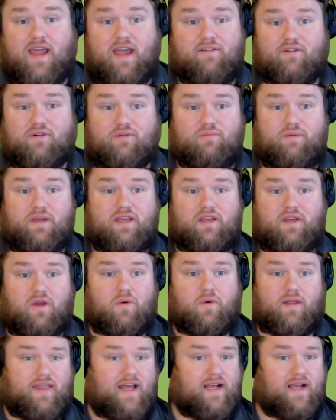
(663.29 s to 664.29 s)
never be
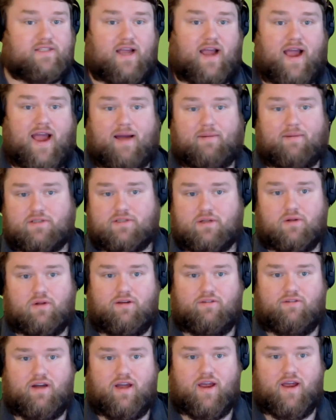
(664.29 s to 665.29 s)
you, and that's
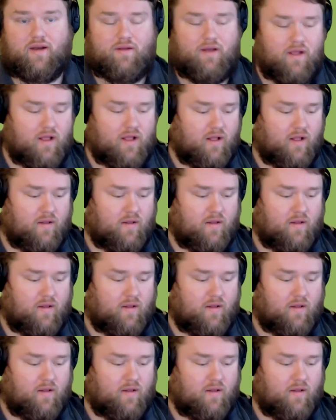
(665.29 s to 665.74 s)
absolutely fine.